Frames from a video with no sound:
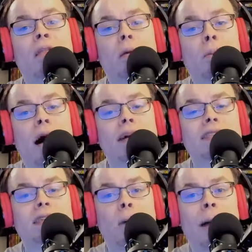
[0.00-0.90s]
the Bucks,
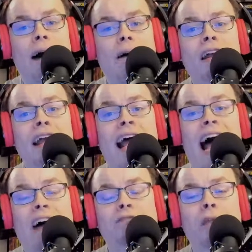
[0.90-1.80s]
come out
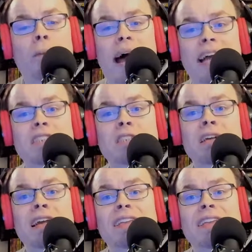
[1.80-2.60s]
after the match,